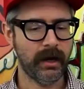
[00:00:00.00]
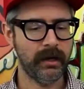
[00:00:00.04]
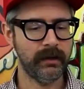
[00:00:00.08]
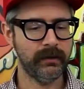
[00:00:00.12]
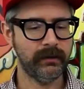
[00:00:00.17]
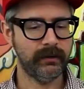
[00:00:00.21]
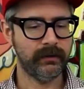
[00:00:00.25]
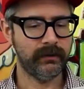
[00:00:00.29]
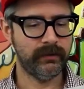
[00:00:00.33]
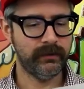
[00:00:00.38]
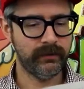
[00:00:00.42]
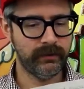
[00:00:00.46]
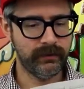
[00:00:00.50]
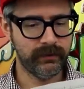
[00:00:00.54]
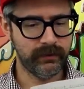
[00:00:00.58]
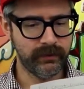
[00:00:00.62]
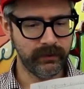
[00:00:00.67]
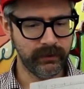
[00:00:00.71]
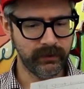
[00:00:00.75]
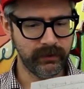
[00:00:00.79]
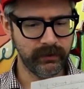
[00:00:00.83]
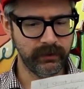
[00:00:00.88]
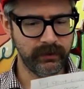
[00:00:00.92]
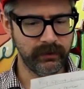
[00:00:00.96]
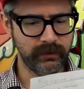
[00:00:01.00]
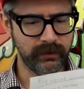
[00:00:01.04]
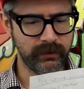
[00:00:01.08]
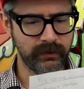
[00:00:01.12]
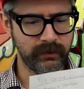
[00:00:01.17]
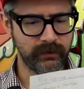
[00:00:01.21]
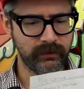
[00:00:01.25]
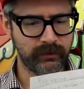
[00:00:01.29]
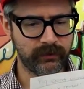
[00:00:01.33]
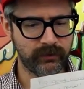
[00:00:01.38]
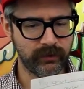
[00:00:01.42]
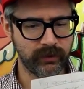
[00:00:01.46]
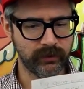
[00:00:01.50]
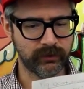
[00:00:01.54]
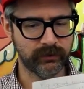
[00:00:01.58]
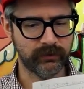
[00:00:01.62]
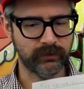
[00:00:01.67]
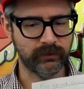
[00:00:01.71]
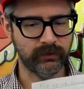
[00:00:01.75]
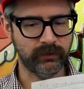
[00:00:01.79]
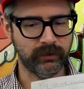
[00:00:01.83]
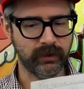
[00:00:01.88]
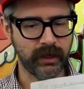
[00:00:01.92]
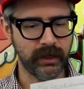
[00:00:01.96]
I didn't
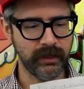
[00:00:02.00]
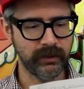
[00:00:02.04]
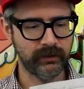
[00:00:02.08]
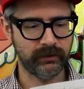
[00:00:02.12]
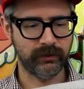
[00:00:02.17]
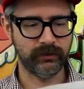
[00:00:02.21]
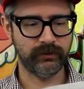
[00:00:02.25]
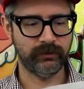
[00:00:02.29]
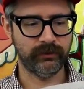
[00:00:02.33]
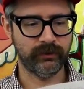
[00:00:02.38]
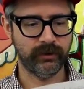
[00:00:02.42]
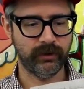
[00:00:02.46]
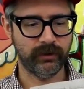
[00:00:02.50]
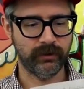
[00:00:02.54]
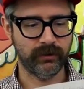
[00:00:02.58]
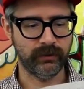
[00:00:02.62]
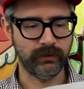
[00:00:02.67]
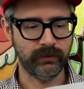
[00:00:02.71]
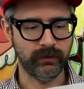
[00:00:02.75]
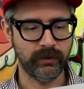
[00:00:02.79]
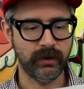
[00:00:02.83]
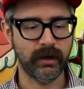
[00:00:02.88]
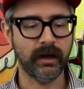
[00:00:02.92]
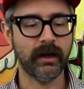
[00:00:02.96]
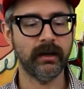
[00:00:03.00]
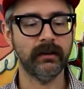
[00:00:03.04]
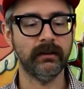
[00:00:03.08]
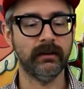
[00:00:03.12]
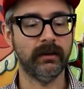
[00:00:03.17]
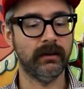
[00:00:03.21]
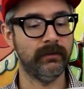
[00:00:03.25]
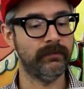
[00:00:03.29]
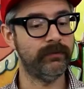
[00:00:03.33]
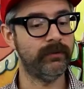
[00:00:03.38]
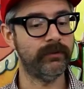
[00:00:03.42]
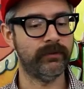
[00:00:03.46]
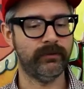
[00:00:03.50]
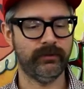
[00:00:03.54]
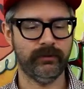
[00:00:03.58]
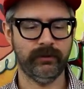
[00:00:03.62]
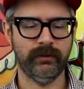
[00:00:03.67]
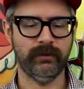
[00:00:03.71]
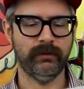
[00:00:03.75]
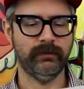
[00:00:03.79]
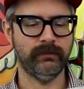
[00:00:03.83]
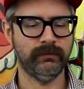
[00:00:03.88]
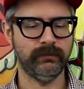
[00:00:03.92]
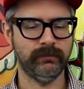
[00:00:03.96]
just like the show, I love the
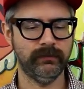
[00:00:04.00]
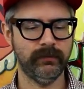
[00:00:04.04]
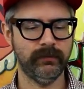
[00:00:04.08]
show.